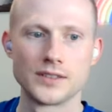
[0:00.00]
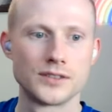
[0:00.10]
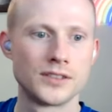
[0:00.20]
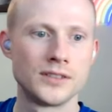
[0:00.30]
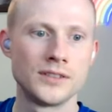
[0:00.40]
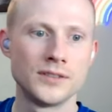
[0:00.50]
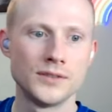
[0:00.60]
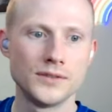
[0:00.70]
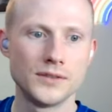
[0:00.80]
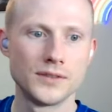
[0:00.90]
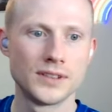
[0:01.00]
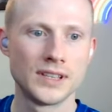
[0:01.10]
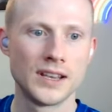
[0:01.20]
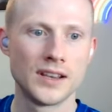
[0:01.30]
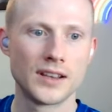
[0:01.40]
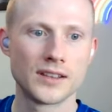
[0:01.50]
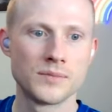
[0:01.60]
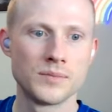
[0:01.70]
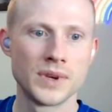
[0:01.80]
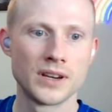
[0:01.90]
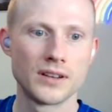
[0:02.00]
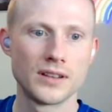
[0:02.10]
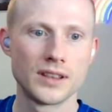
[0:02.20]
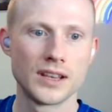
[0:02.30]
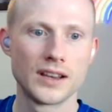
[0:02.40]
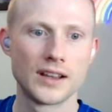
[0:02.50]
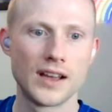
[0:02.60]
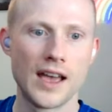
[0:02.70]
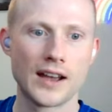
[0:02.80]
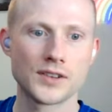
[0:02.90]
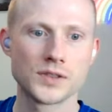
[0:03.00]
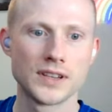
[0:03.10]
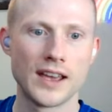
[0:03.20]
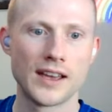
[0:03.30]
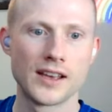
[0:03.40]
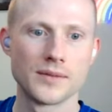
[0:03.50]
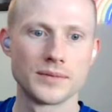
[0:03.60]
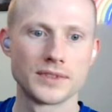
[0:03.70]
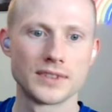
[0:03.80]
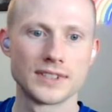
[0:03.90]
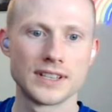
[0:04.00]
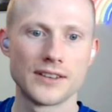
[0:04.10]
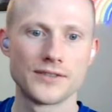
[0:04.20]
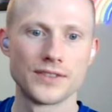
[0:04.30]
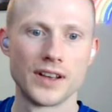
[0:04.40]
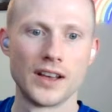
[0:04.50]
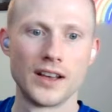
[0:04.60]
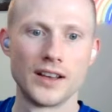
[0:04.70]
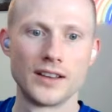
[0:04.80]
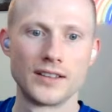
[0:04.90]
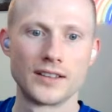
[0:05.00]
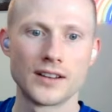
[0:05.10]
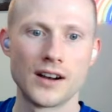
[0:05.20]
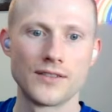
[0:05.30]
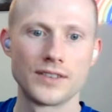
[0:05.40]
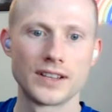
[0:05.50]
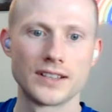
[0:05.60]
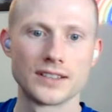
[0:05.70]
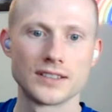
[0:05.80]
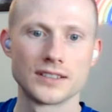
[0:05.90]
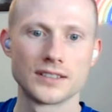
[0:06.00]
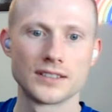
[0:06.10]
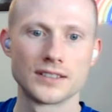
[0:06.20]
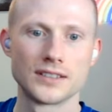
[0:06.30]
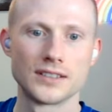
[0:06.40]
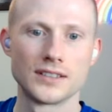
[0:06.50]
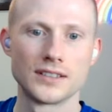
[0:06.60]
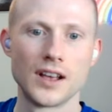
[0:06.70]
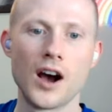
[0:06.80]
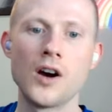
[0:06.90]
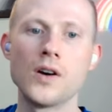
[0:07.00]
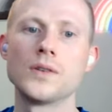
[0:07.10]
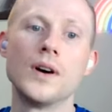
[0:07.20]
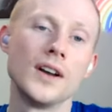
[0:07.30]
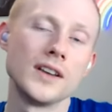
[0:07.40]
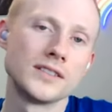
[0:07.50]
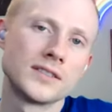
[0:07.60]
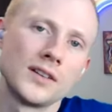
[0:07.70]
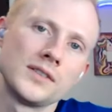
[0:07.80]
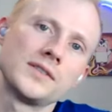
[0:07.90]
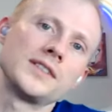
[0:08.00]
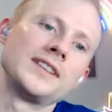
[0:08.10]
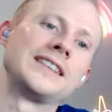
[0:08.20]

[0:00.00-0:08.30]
Do you think the mirror thing actually helps self-confidence? Oh, so